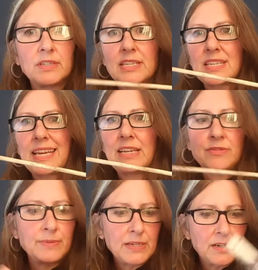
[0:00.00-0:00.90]
That's a cane
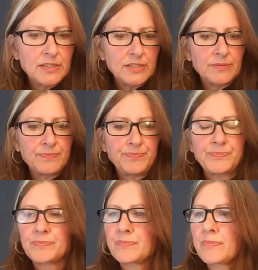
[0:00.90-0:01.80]
from the garden,
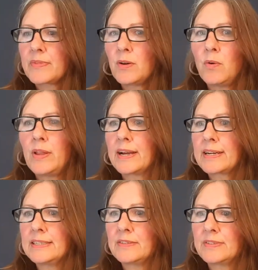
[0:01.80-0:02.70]
all that
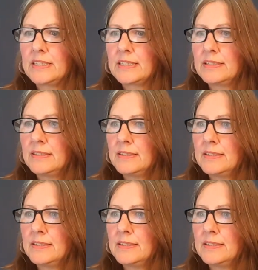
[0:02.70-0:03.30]
kind of thing.